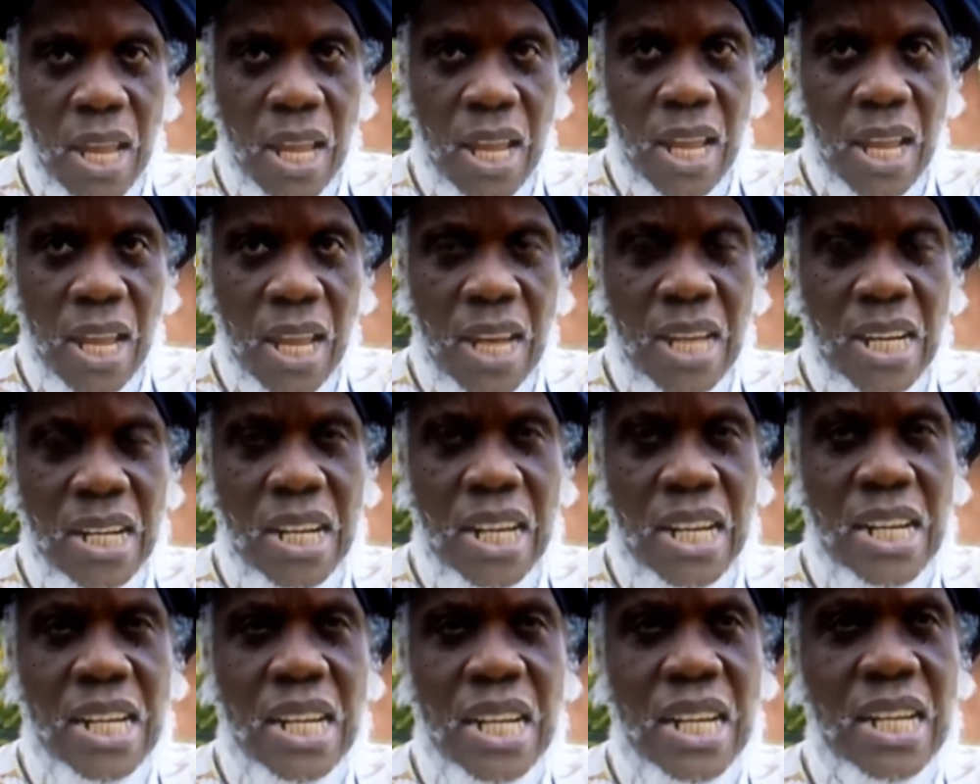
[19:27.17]

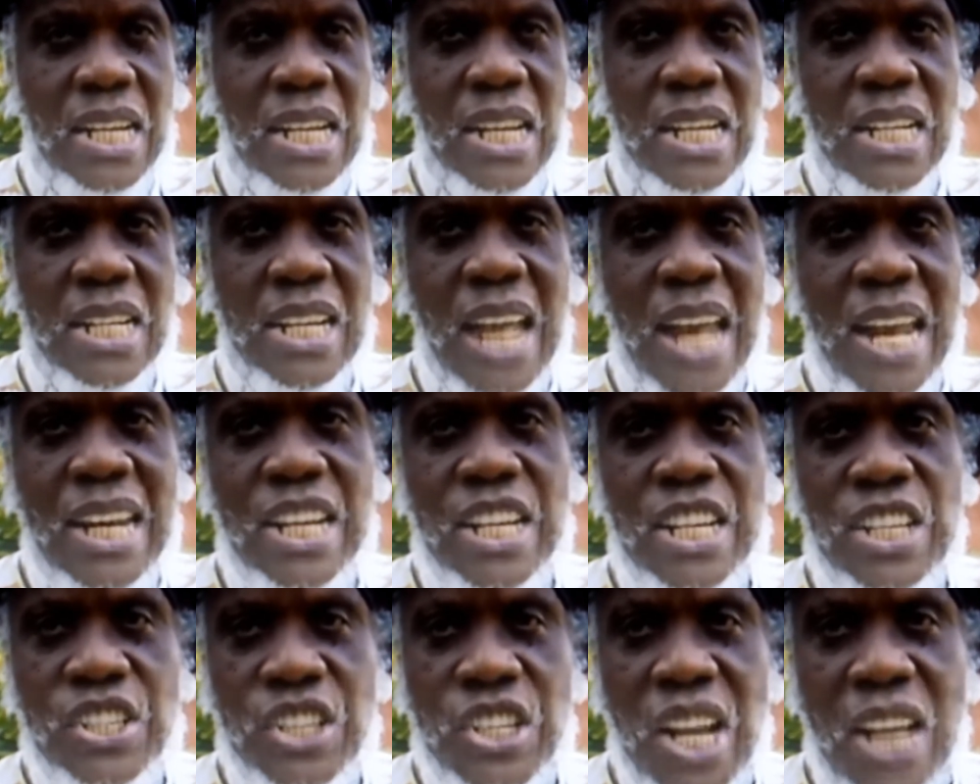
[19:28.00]
In
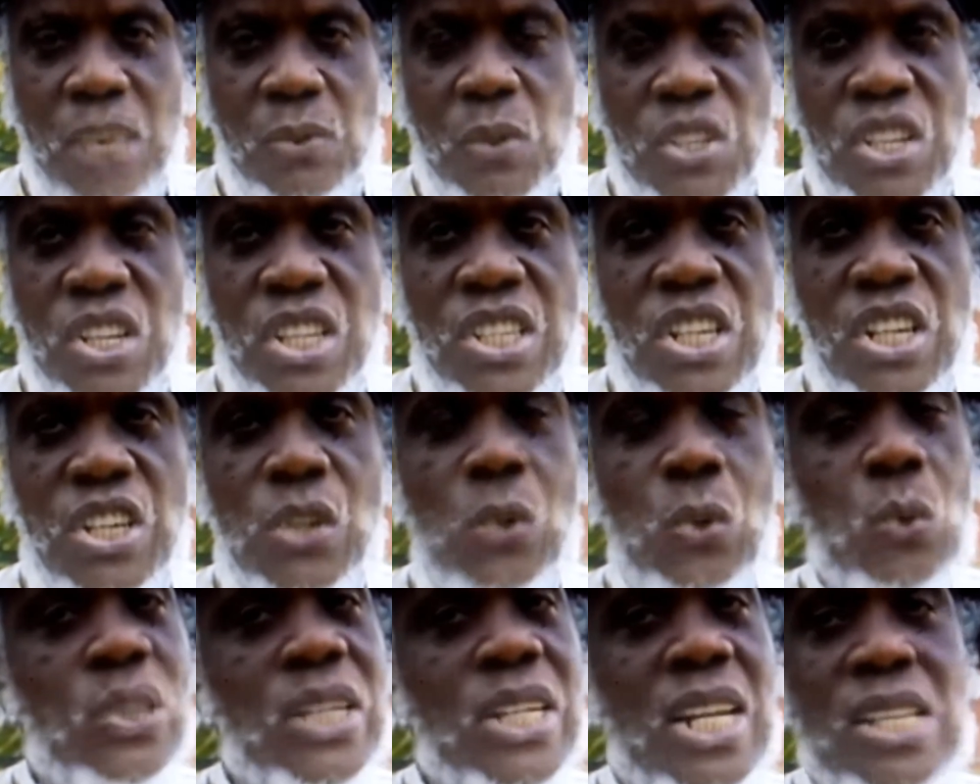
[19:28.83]
Galatians, which is the
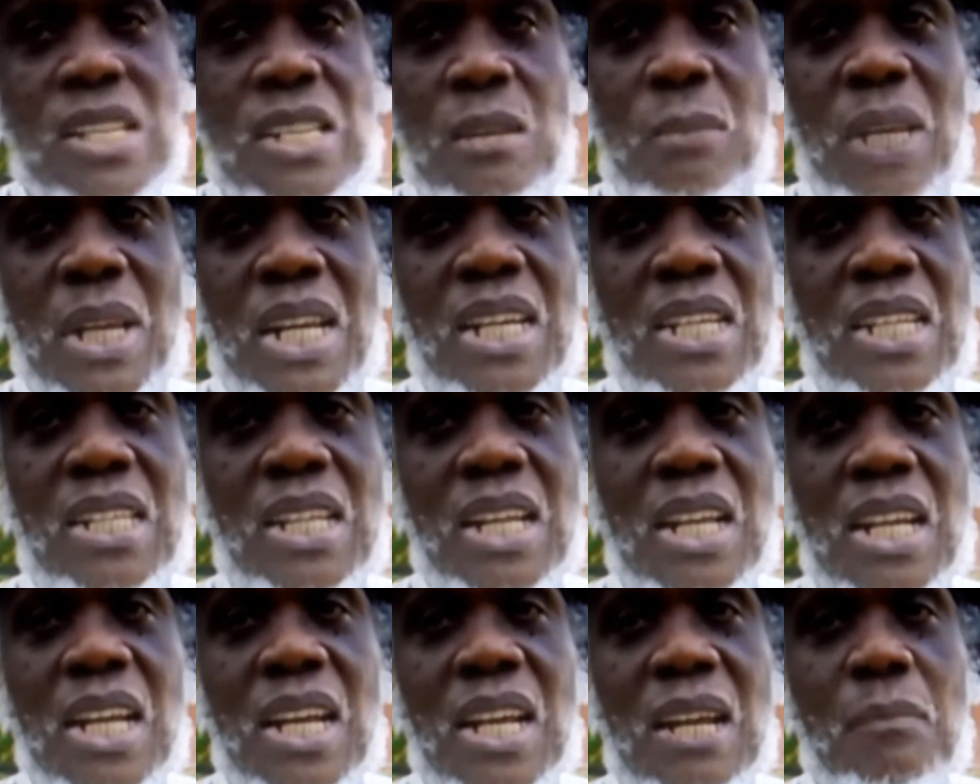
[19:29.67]
New Testament,
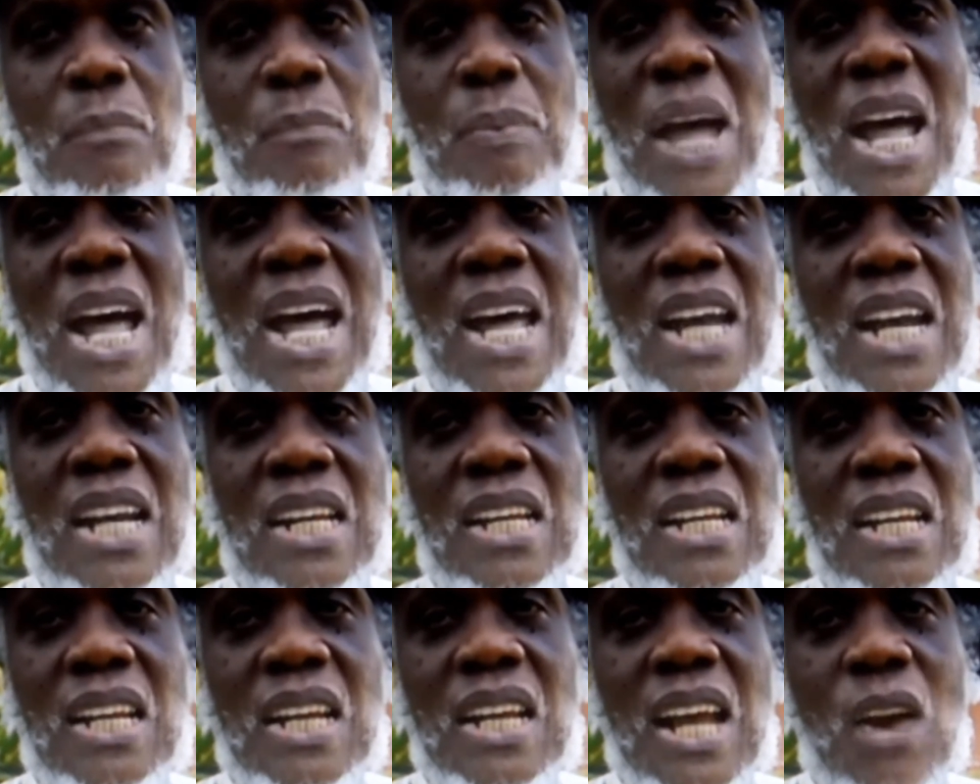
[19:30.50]
Paul,
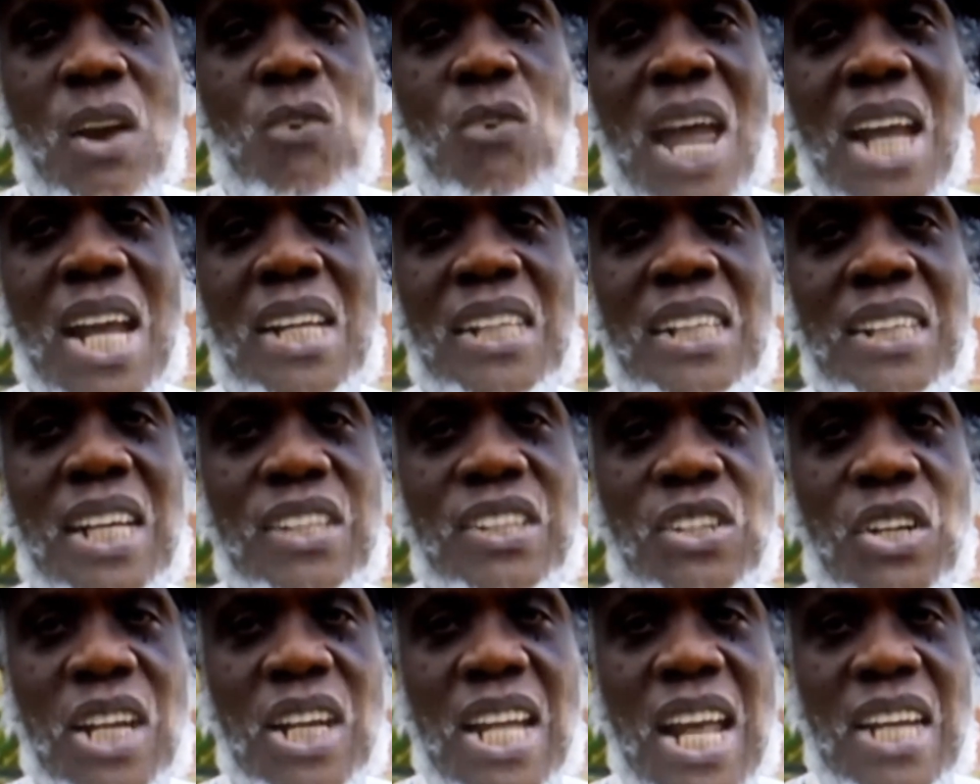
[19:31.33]
a writer
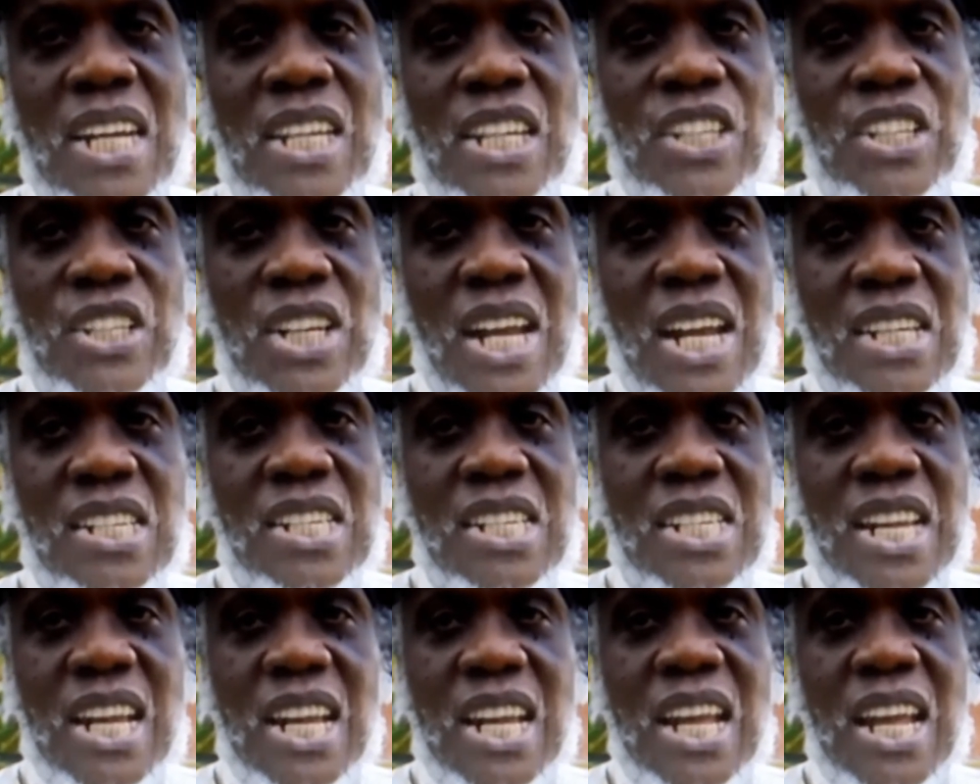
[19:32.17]
to the Galatians,
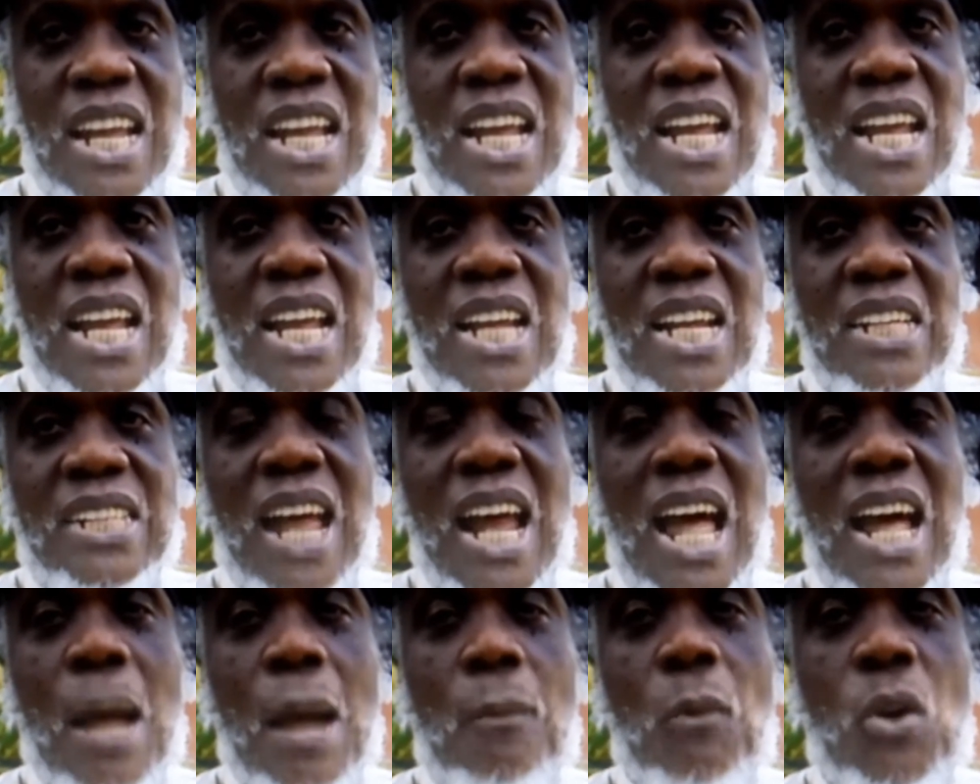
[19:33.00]
say,
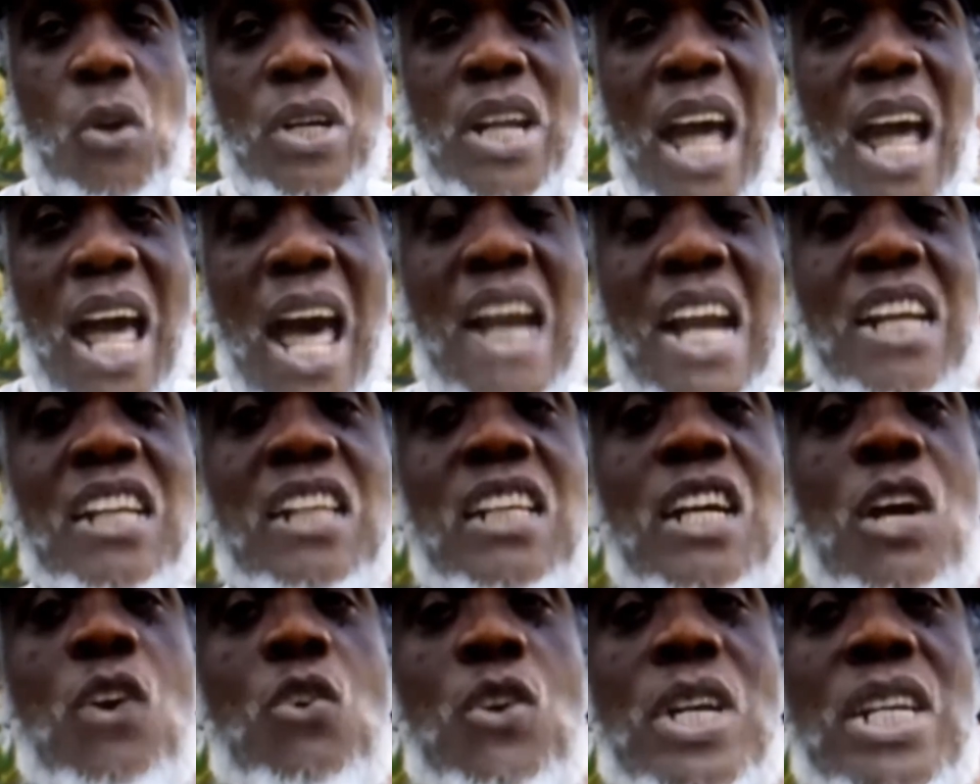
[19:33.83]
talk about the
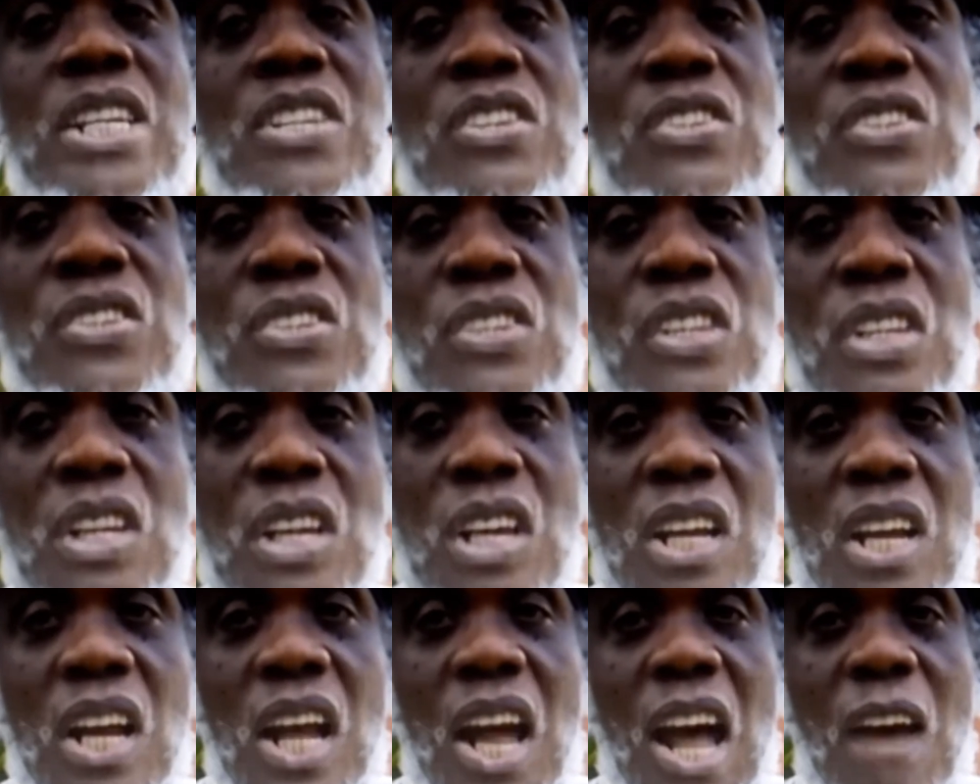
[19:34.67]
allegories
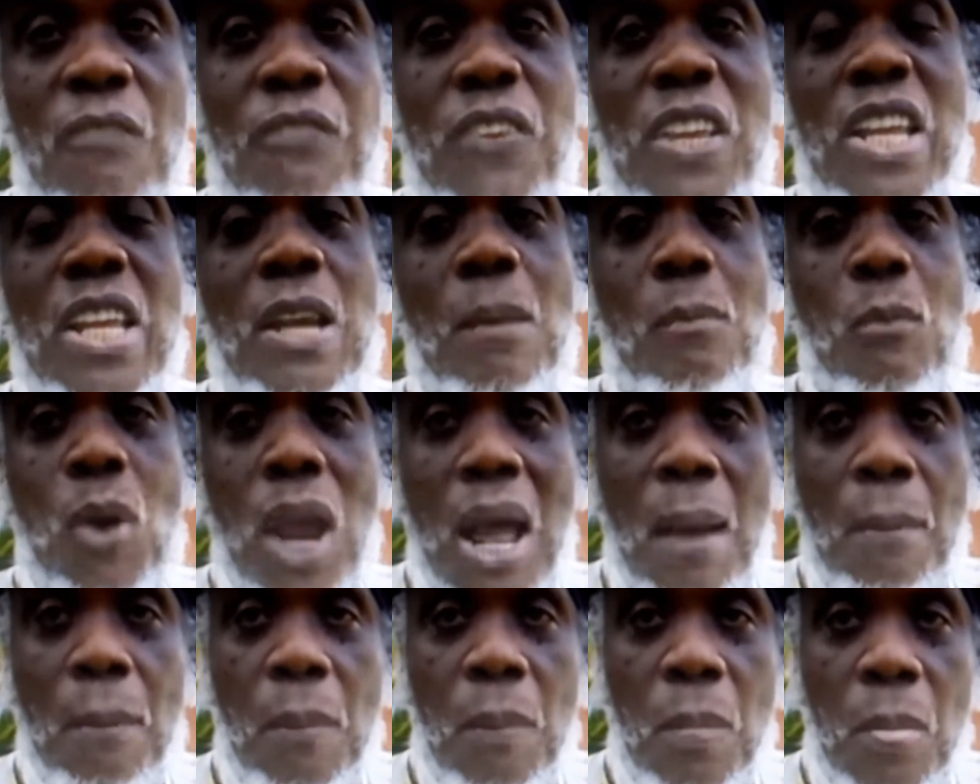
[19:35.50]
of
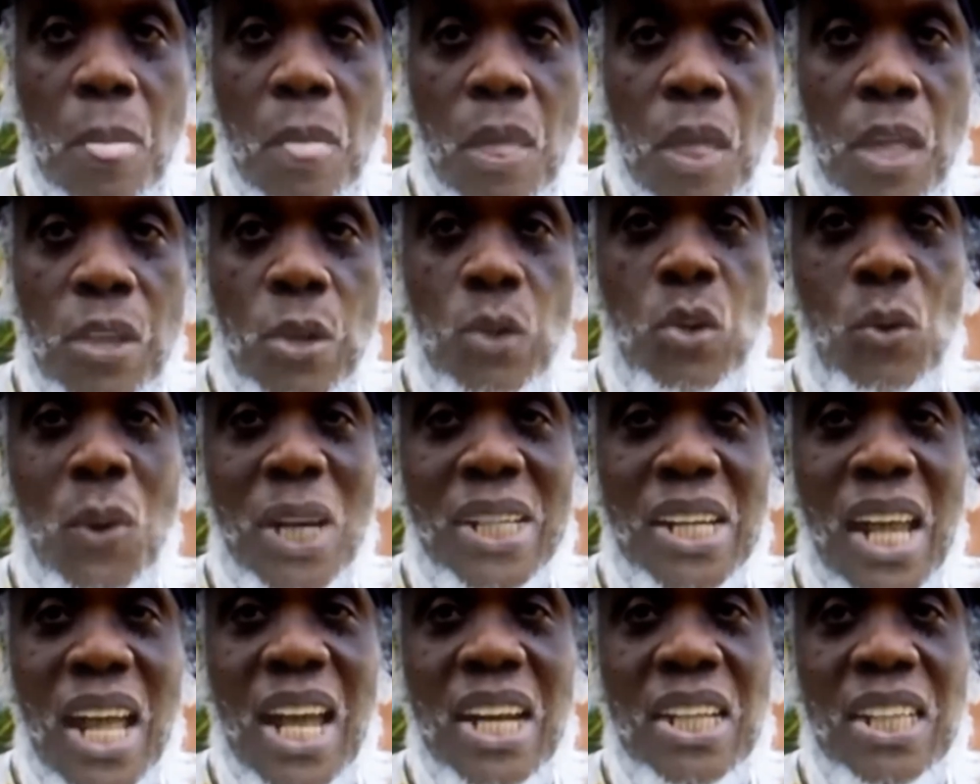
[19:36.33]
Abraham. You know
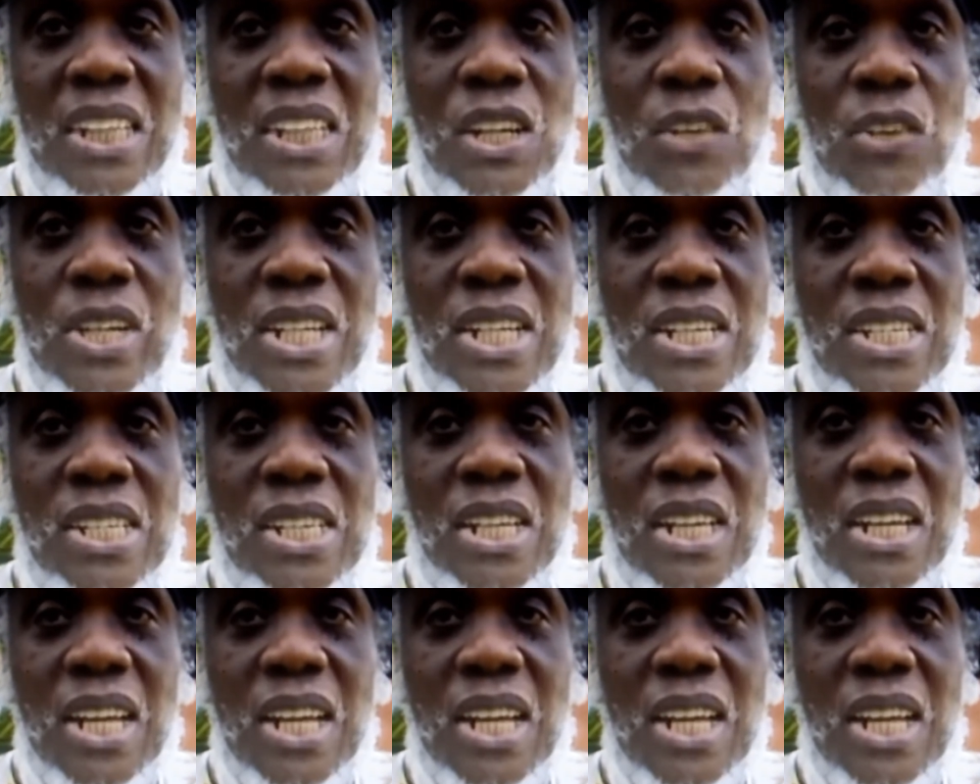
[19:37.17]
what an allegory is?